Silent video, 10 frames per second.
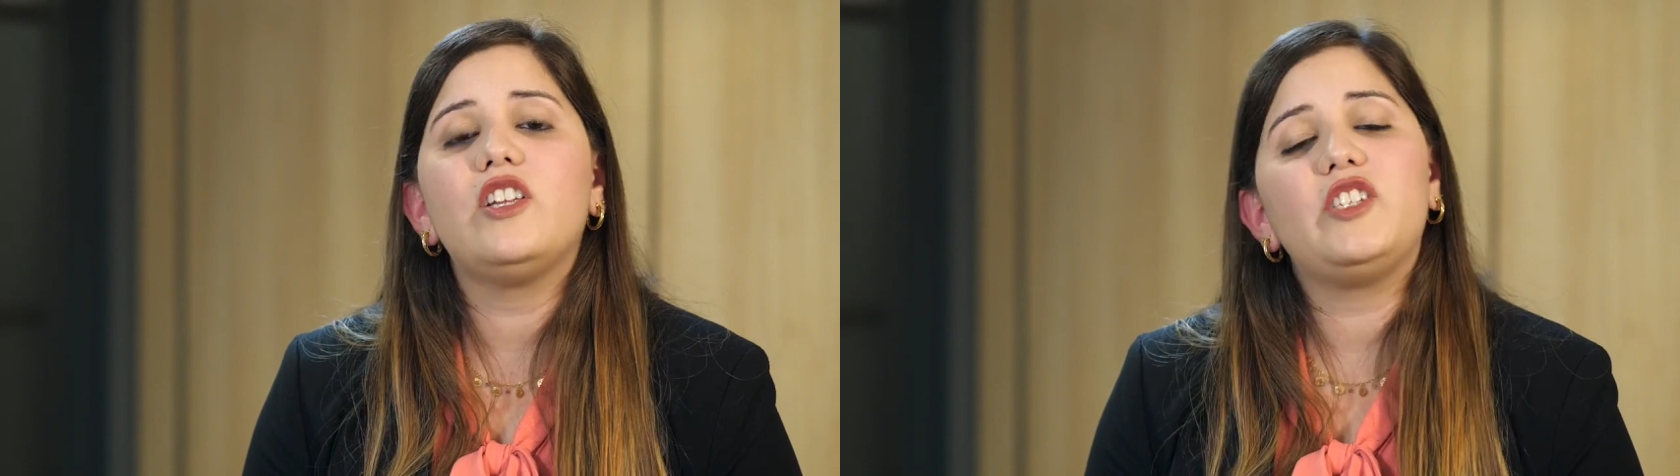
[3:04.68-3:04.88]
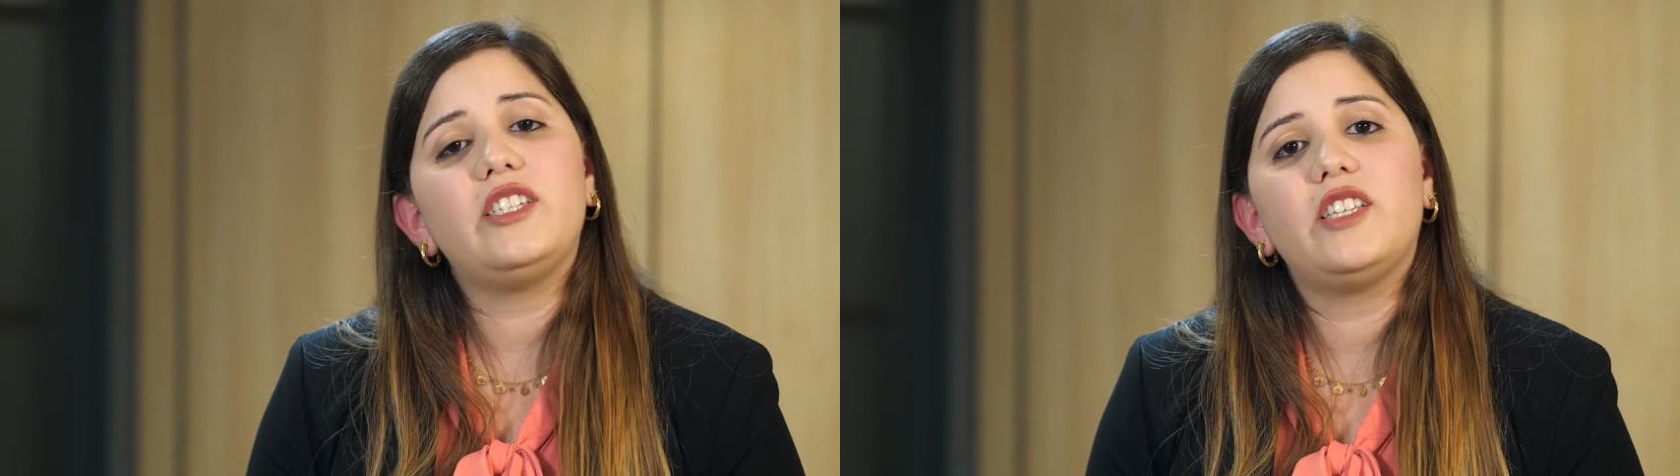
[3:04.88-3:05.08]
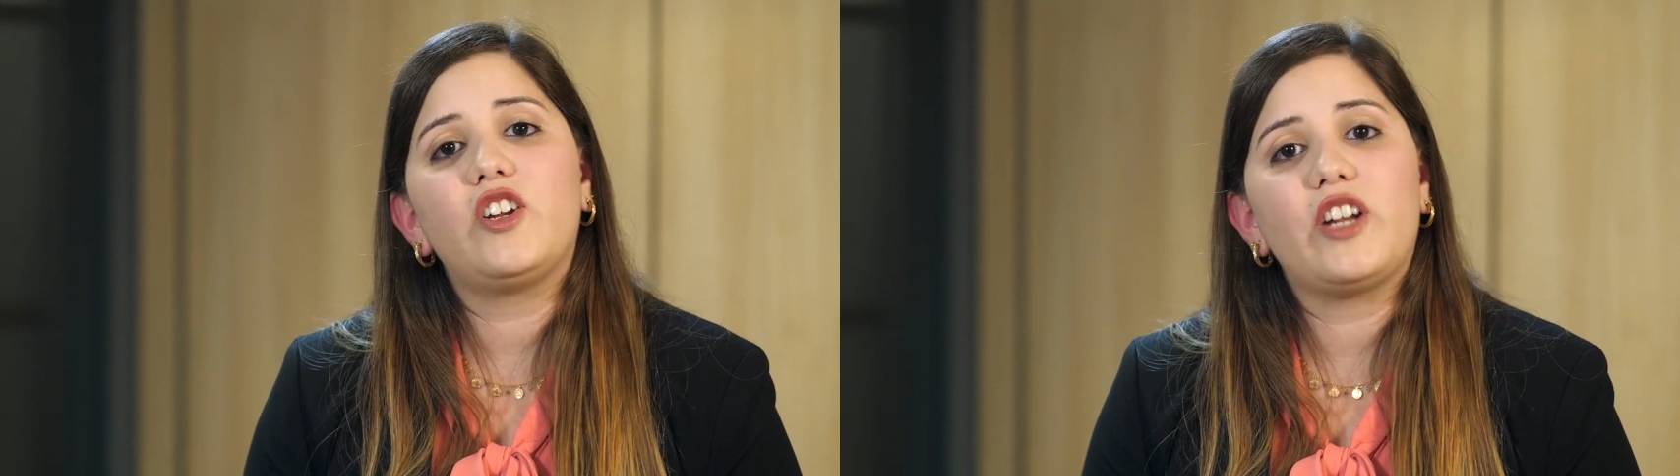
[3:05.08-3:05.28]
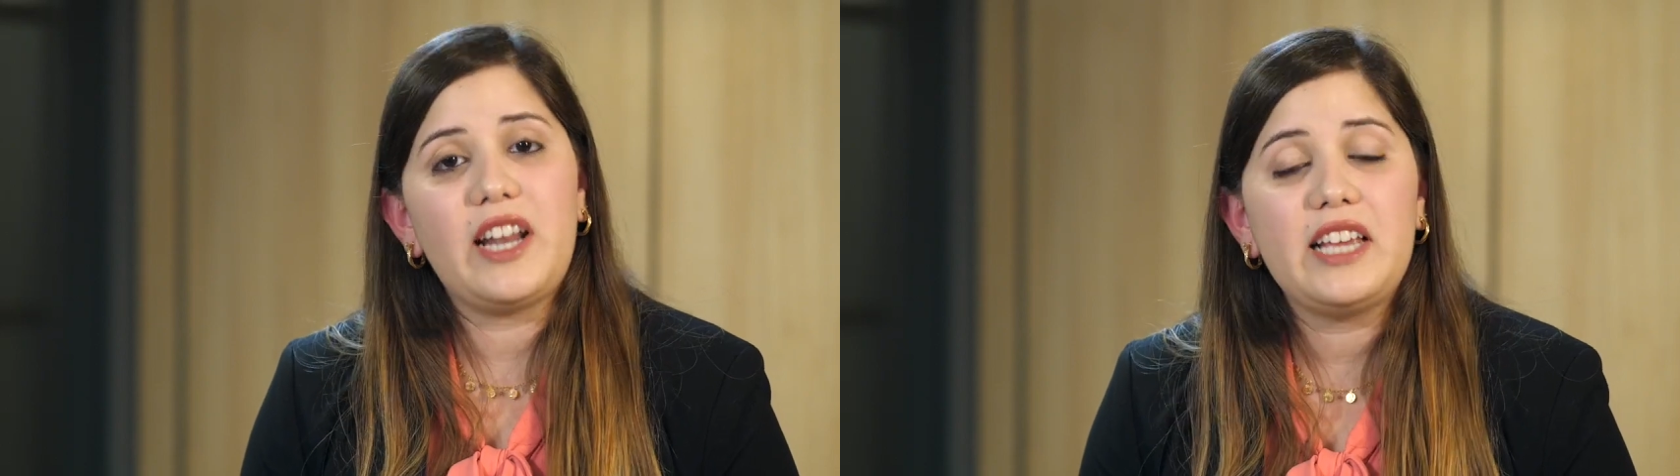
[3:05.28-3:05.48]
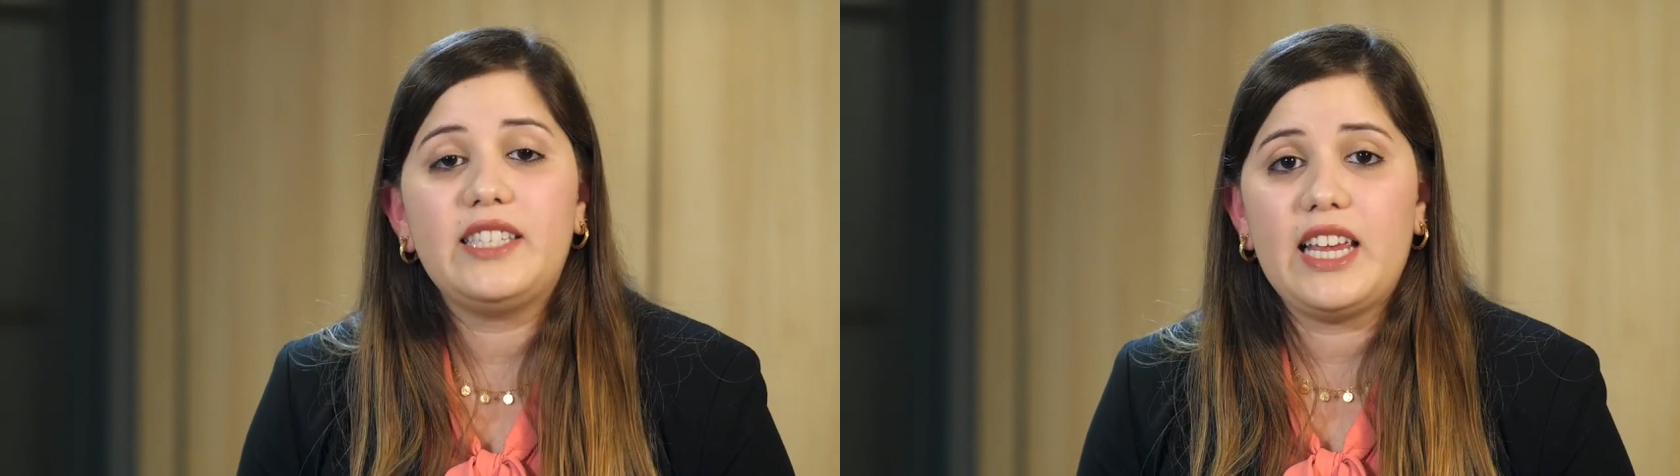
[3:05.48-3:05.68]
logistic
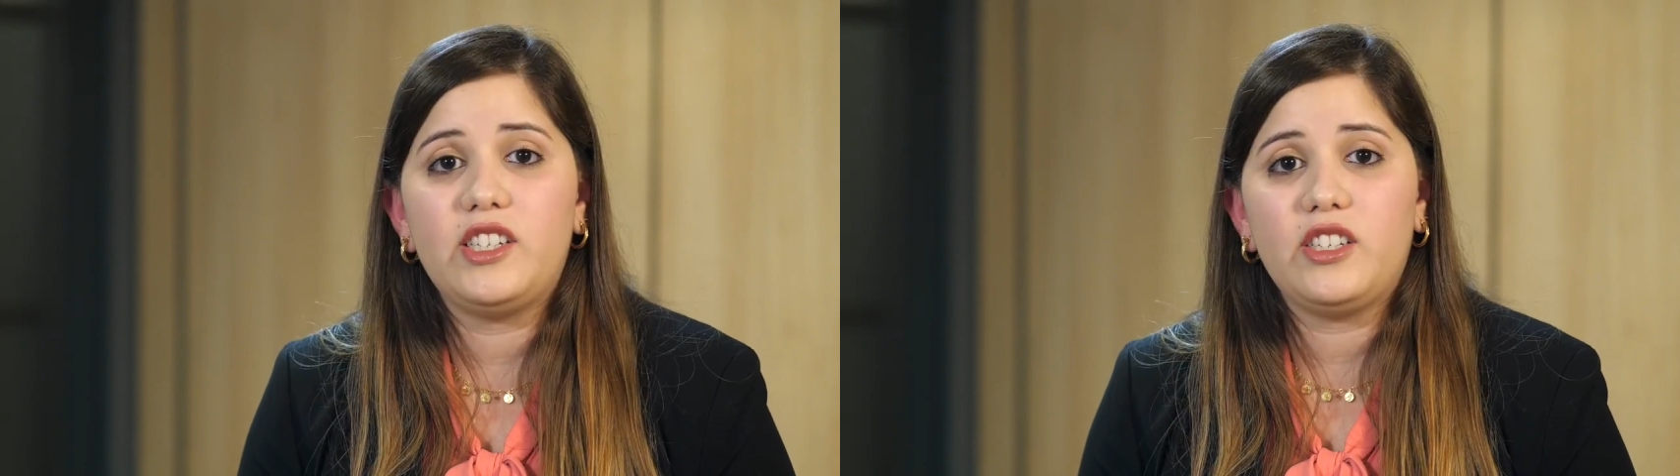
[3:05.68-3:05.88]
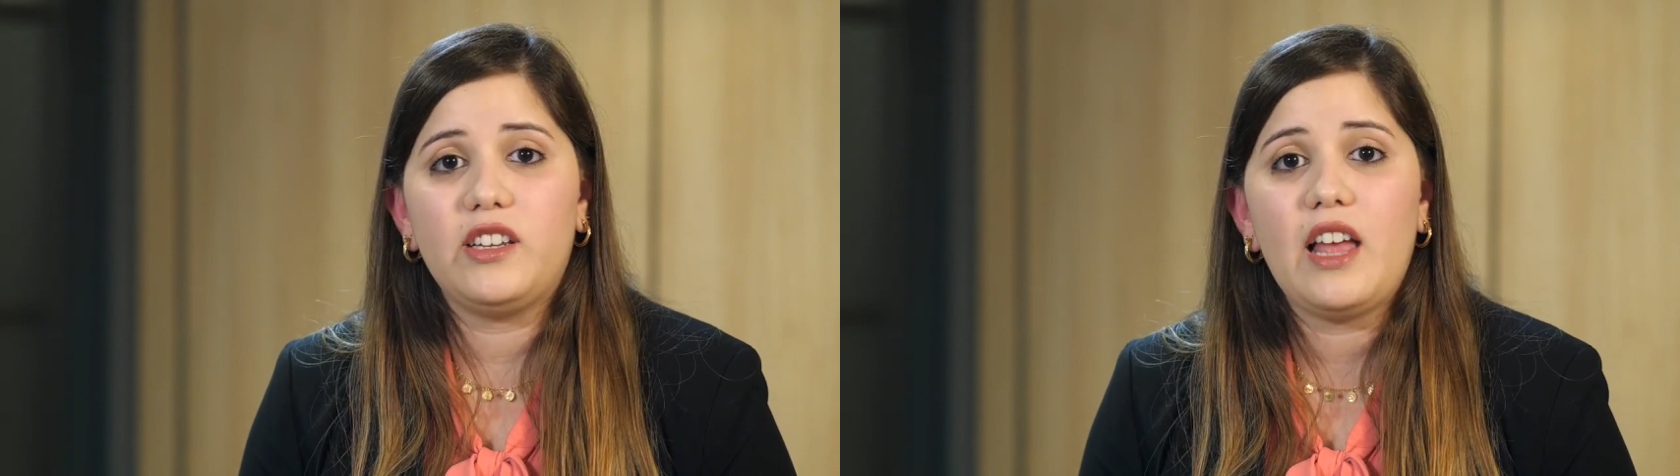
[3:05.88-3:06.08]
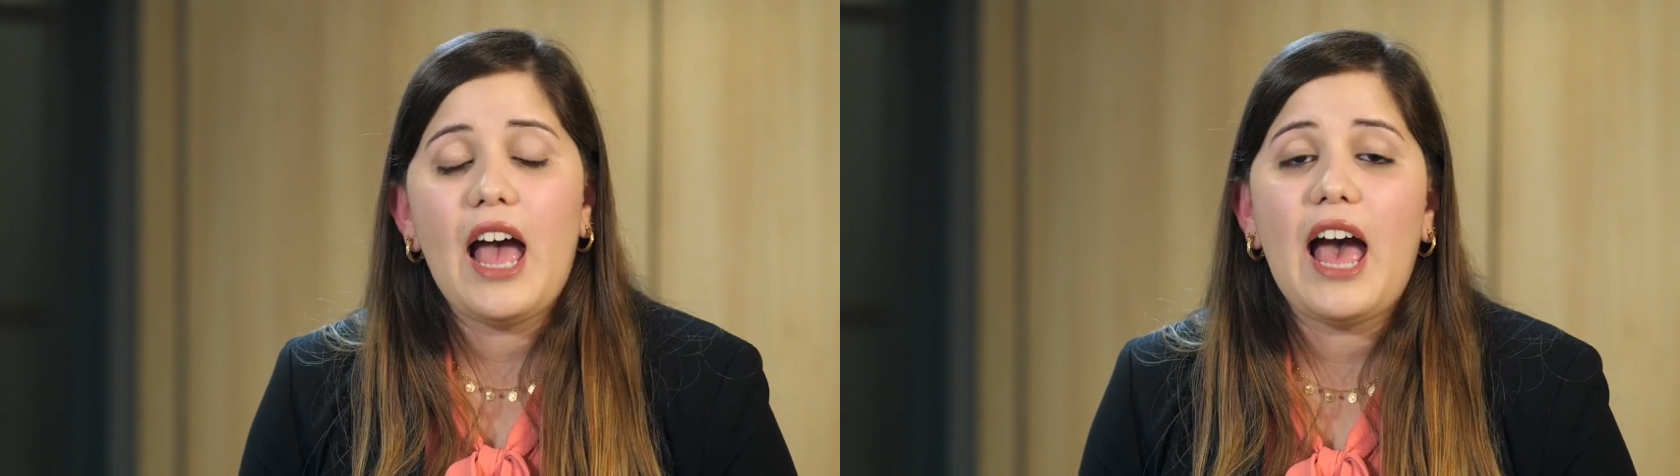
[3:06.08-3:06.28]
organization